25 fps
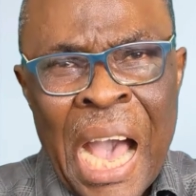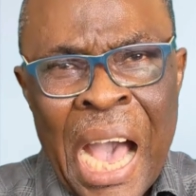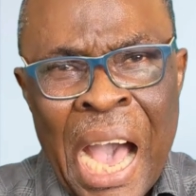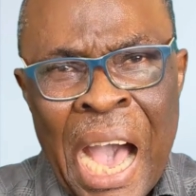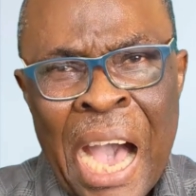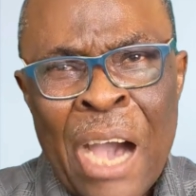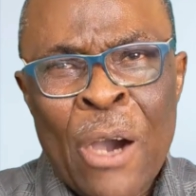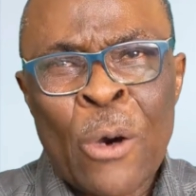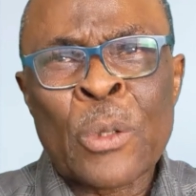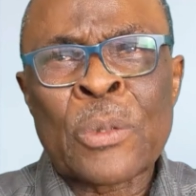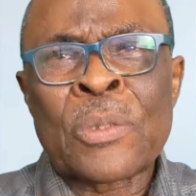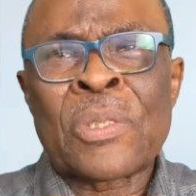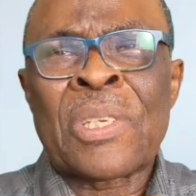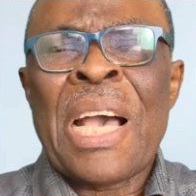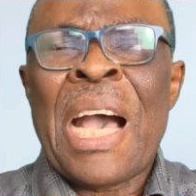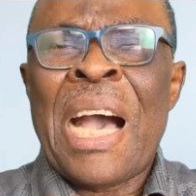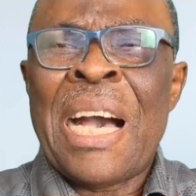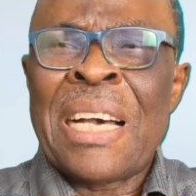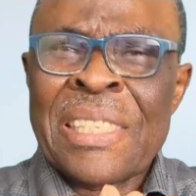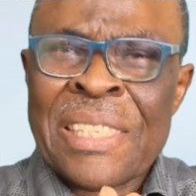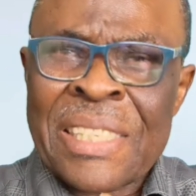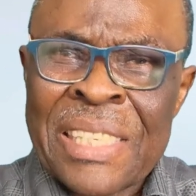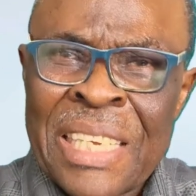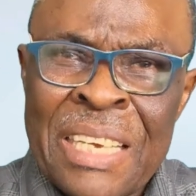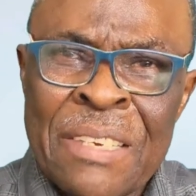out
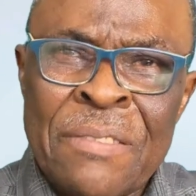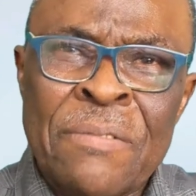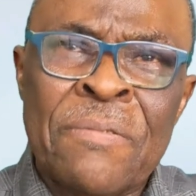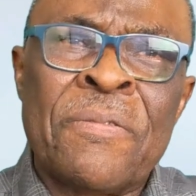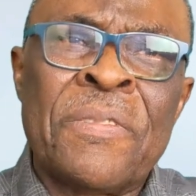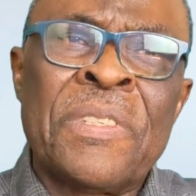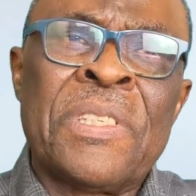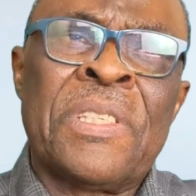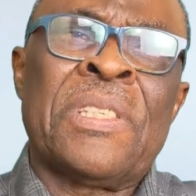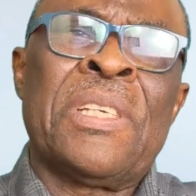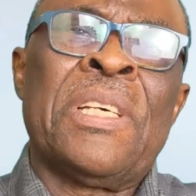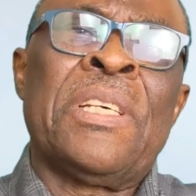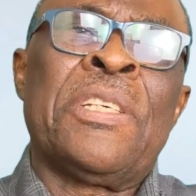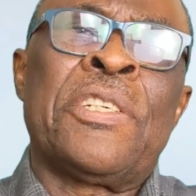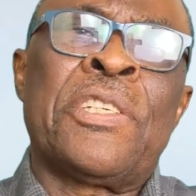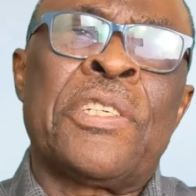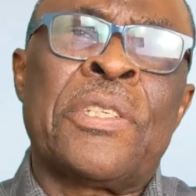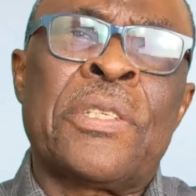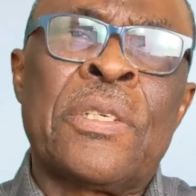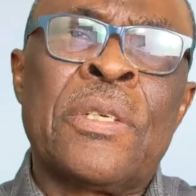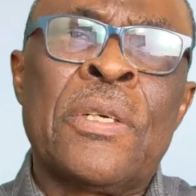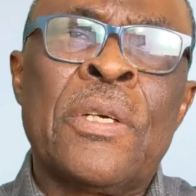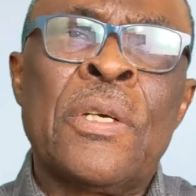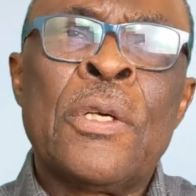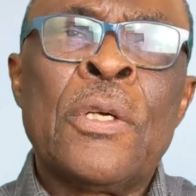as
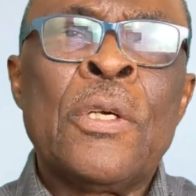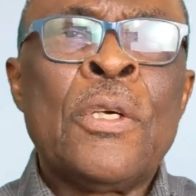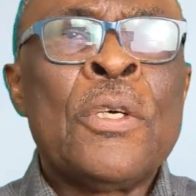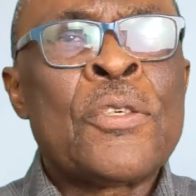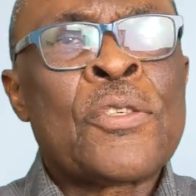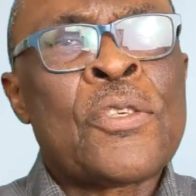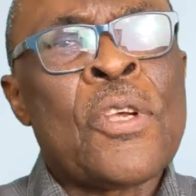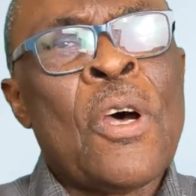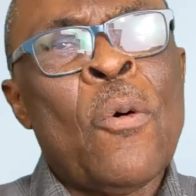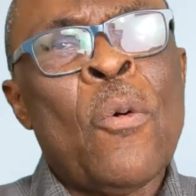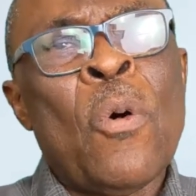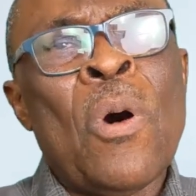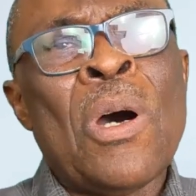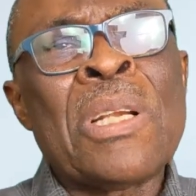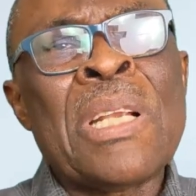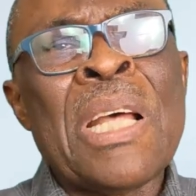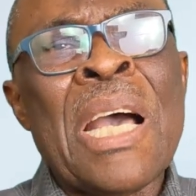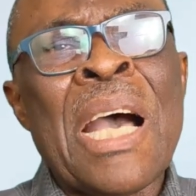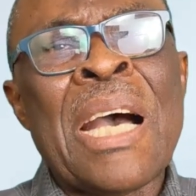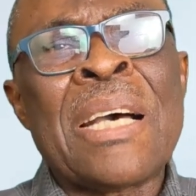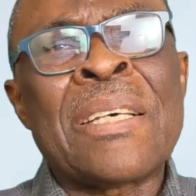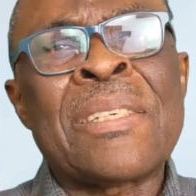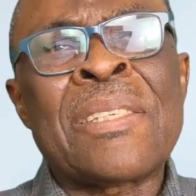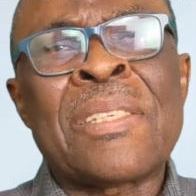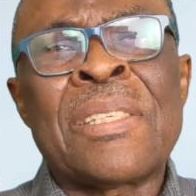envisaged. Someone
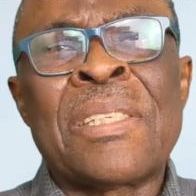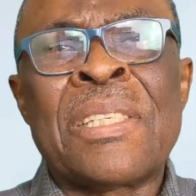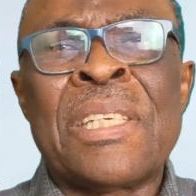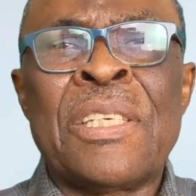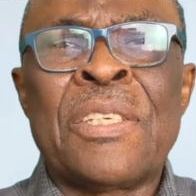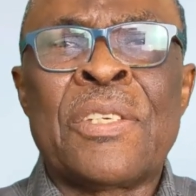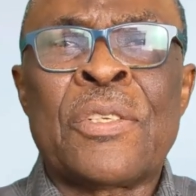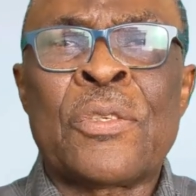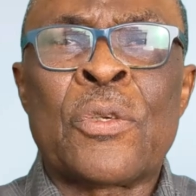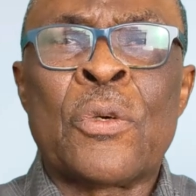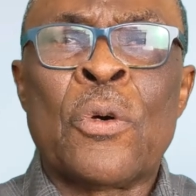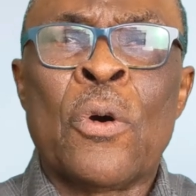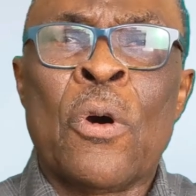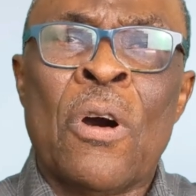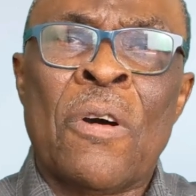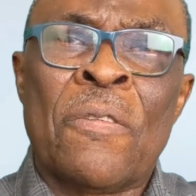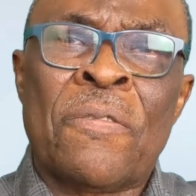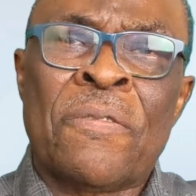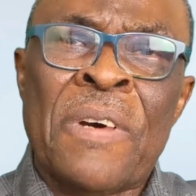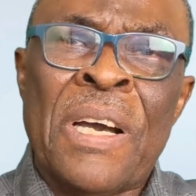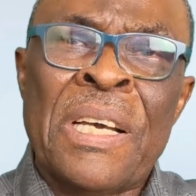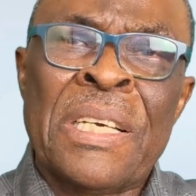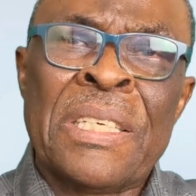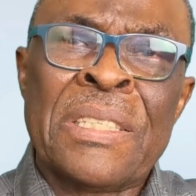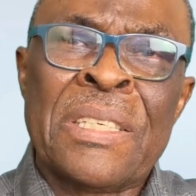has this to
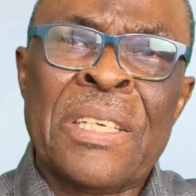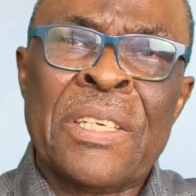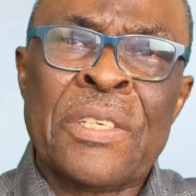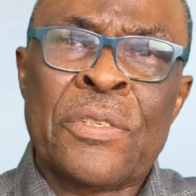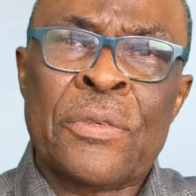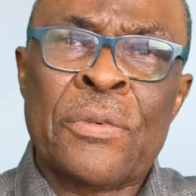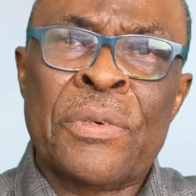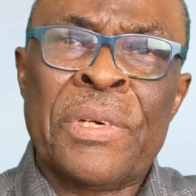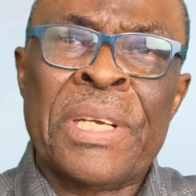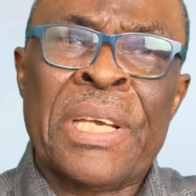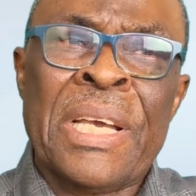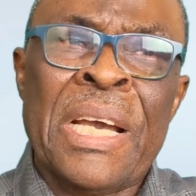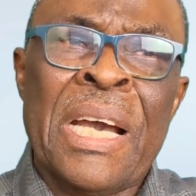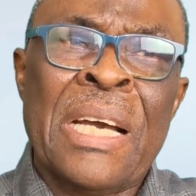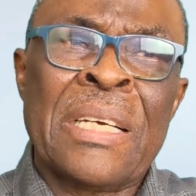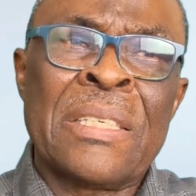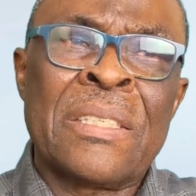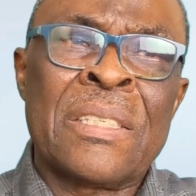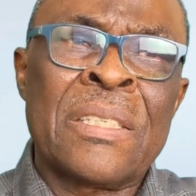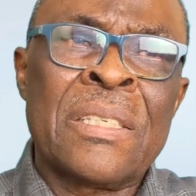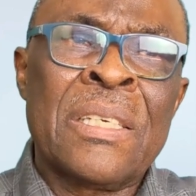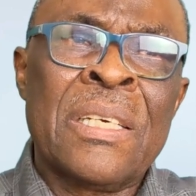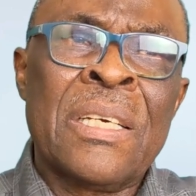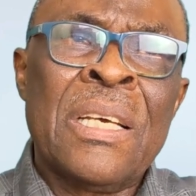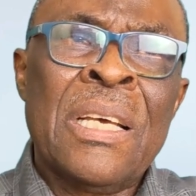offer in this
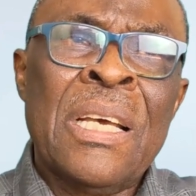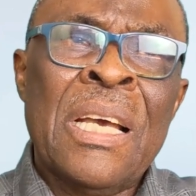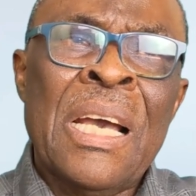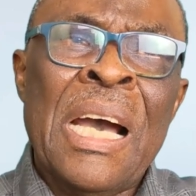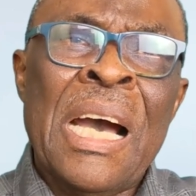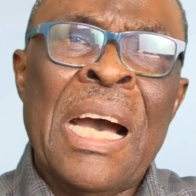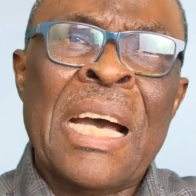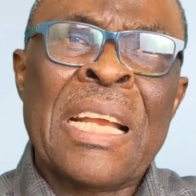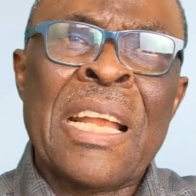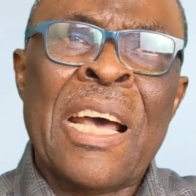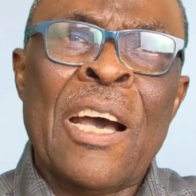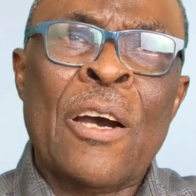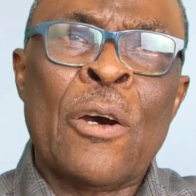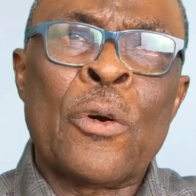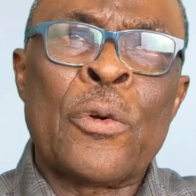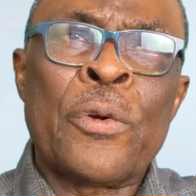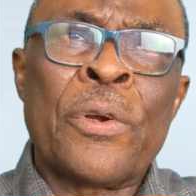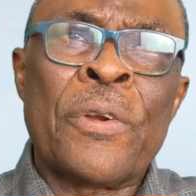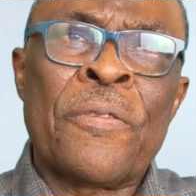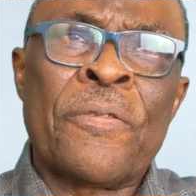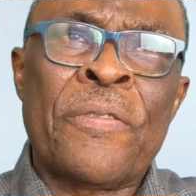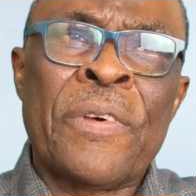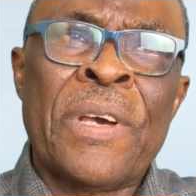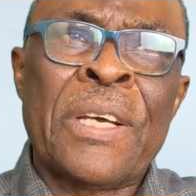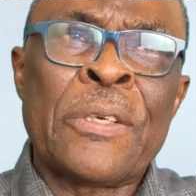regard, and I will
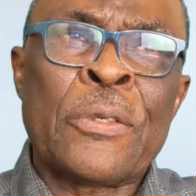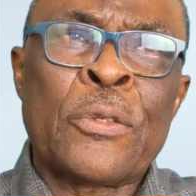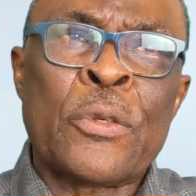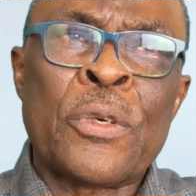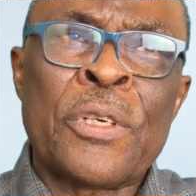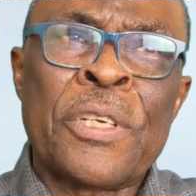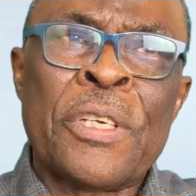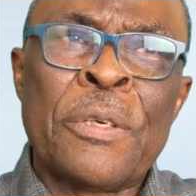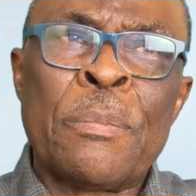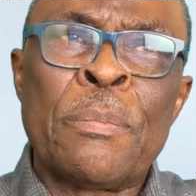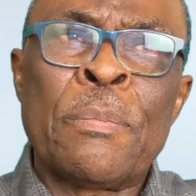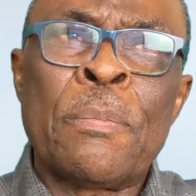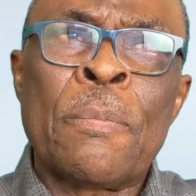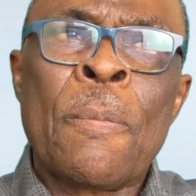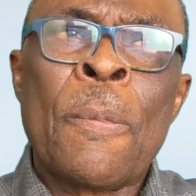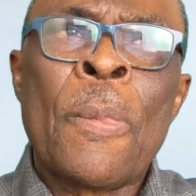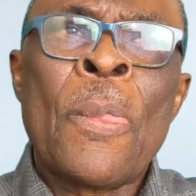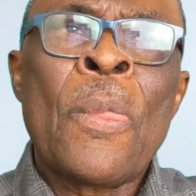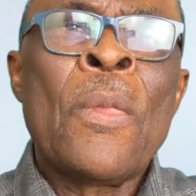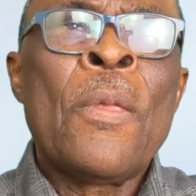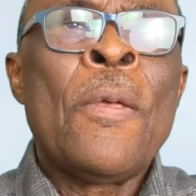refer to him.